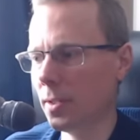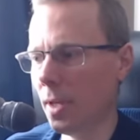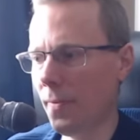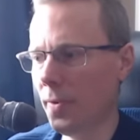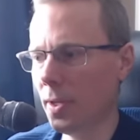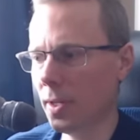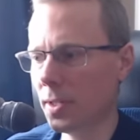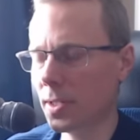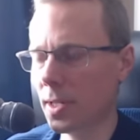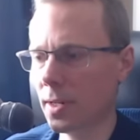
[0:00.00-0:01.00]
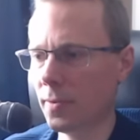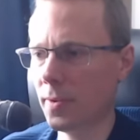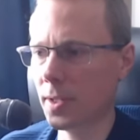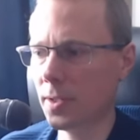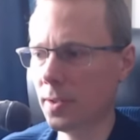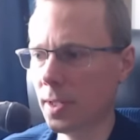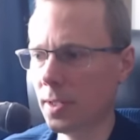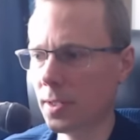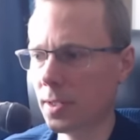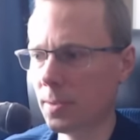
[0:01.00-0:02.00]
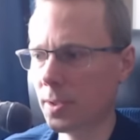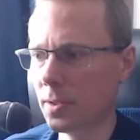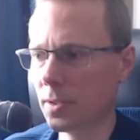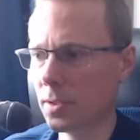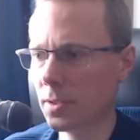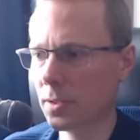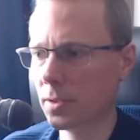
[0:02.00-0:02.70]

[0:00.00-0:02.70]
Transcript: I think I could sacrifice not getting the summons.